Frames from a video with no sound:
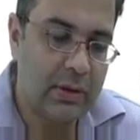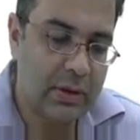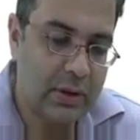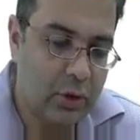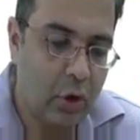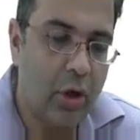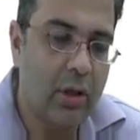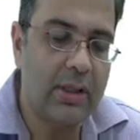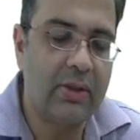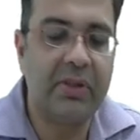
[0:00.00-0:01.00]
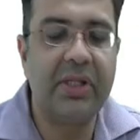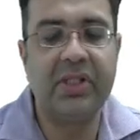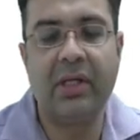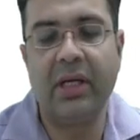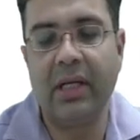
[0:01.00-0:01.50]
strong
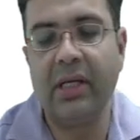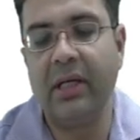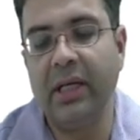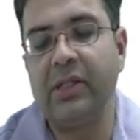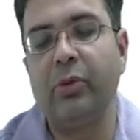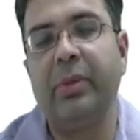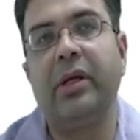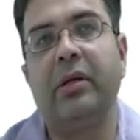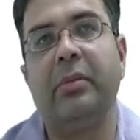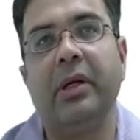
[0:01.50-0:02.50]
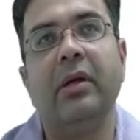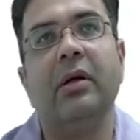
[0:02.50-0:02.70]
association needs to be determined.